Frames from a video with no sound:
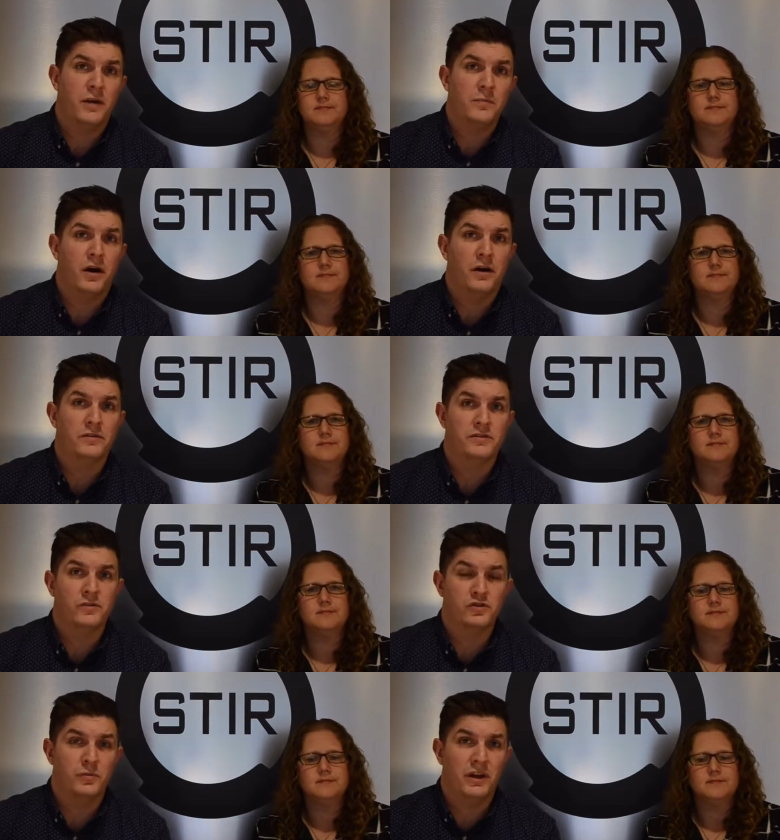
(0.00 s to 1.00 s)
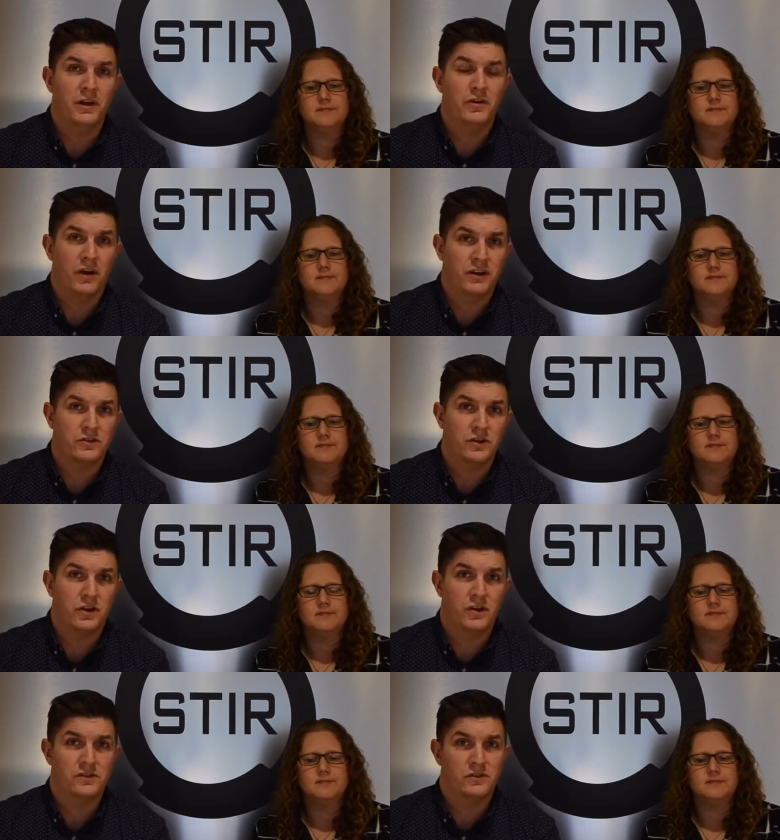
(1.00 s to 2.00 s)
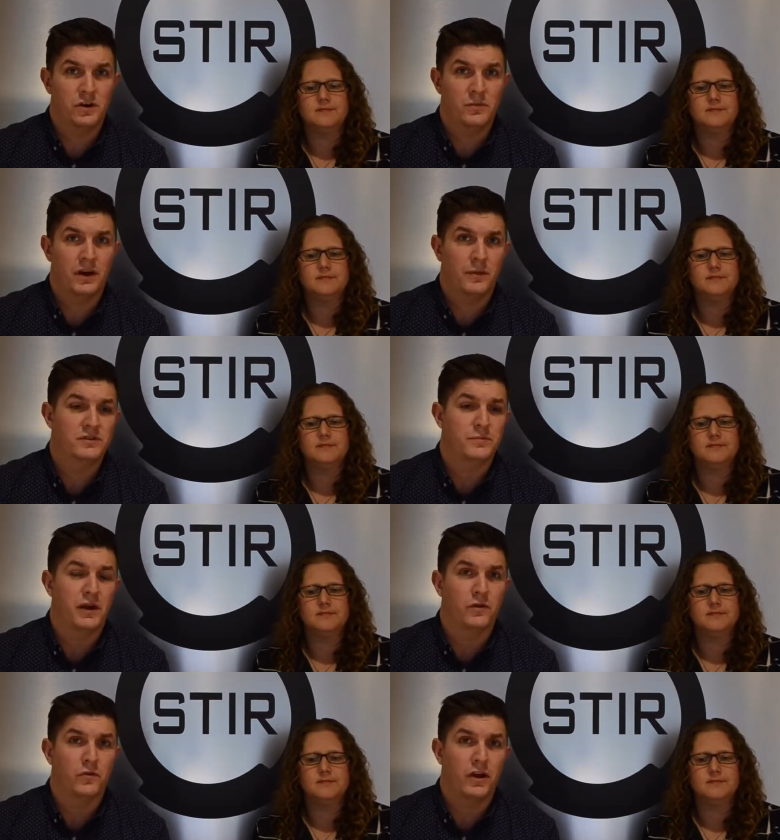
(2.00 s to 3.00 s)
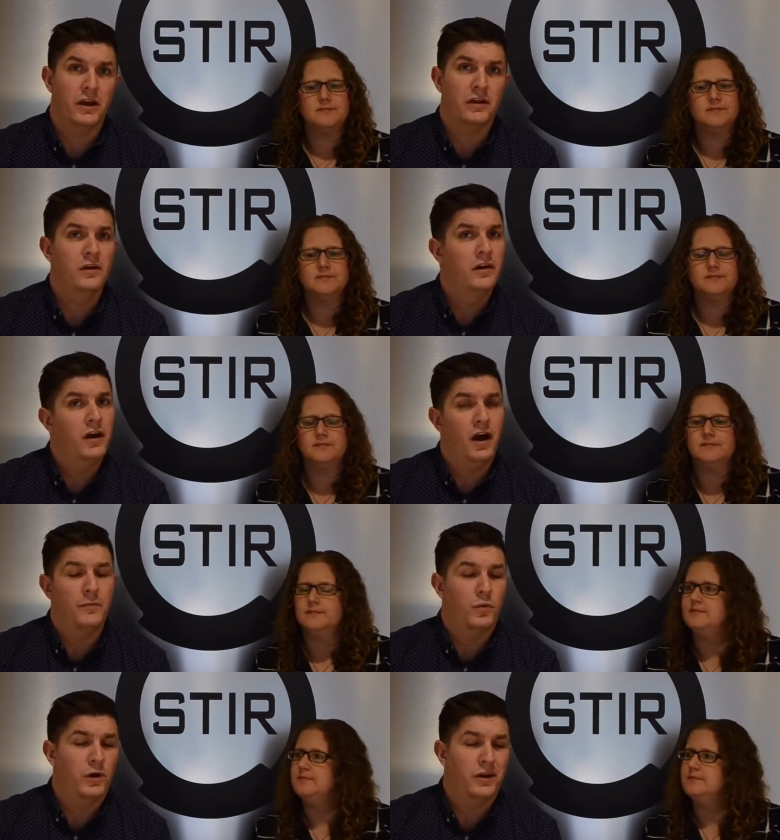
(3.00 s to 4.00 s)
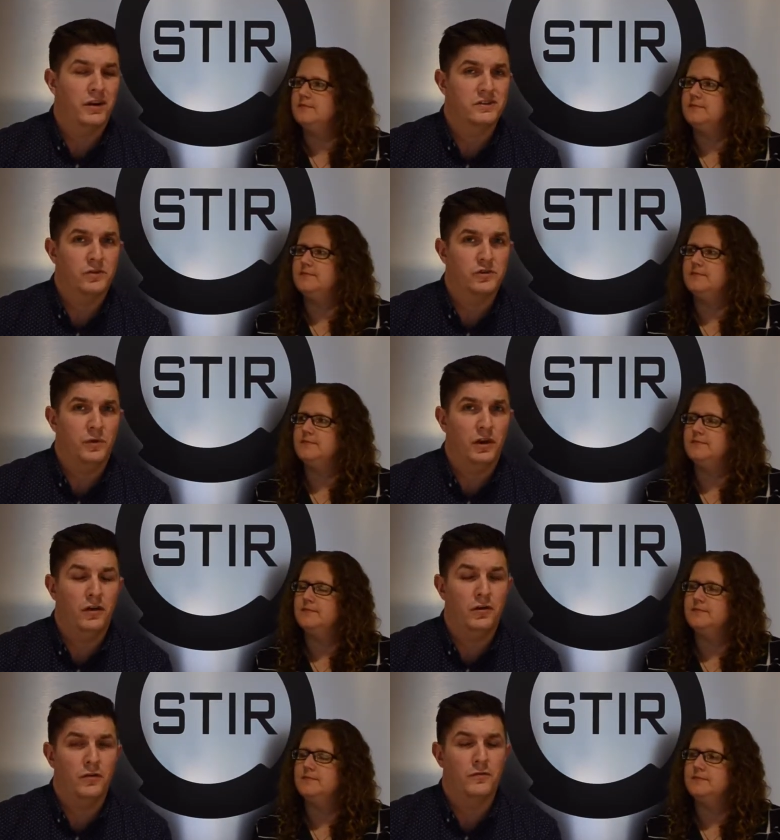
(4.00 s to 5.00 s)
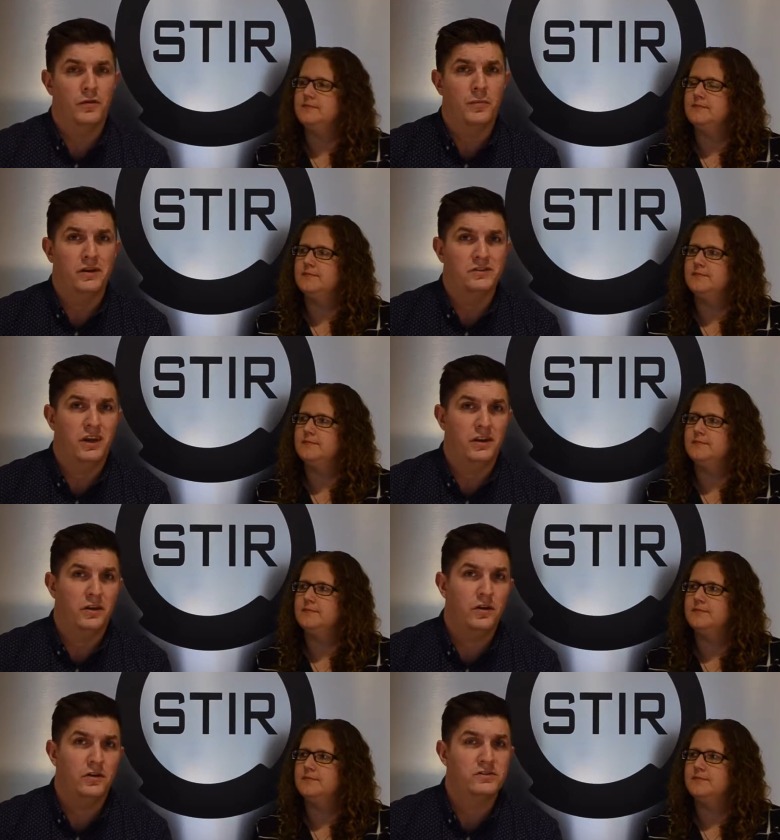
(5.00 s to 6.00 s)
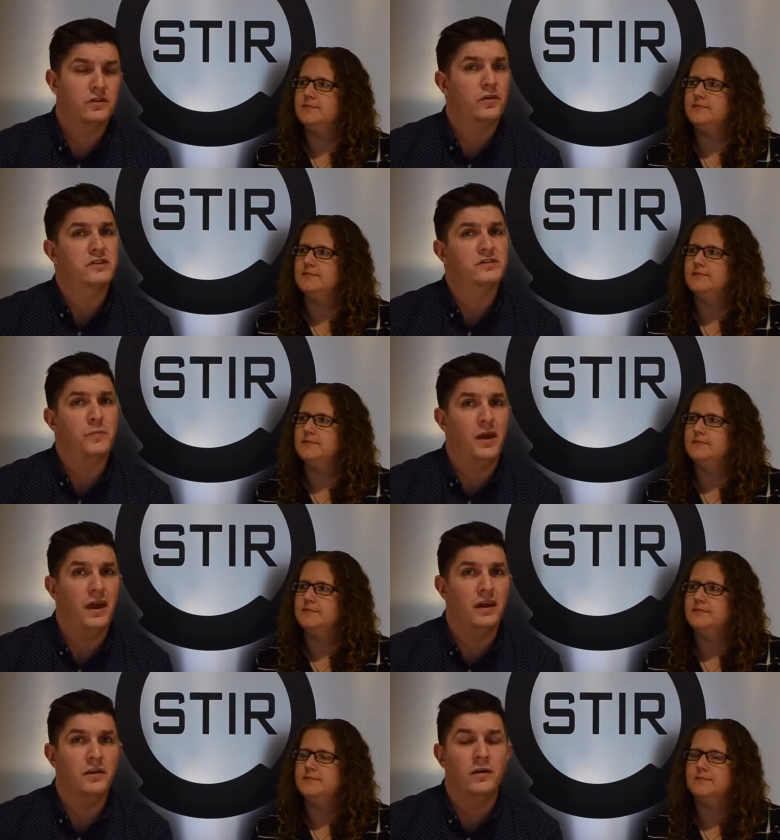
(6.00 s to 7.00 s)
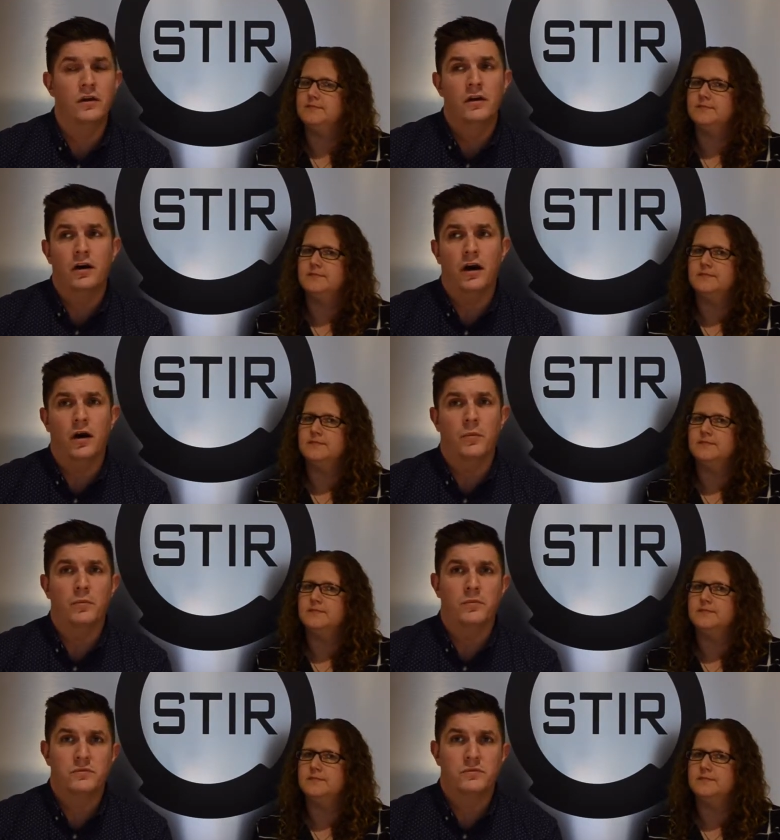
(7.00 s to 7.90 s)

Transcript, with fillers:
Speaker 1: I'm uh, the social media director here at STIR. My name is Michael Ray. I've been working in social media for about 10 years across the paid um,